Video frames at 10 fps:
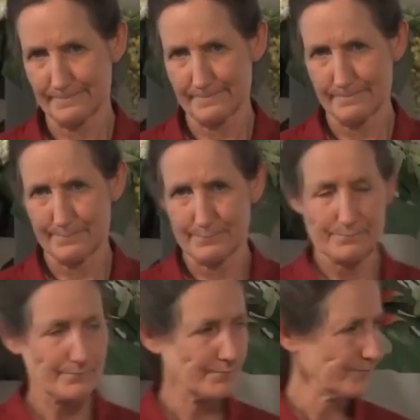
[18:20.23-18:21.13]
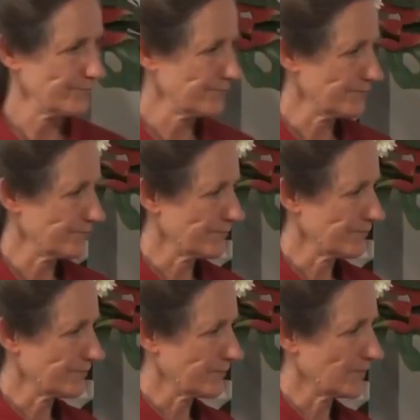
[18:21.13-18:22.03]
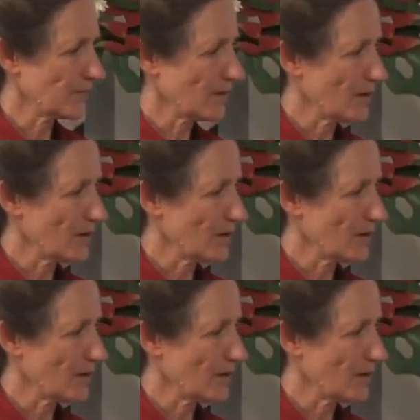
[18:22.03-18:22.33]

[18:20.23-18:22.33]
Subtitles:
(silence)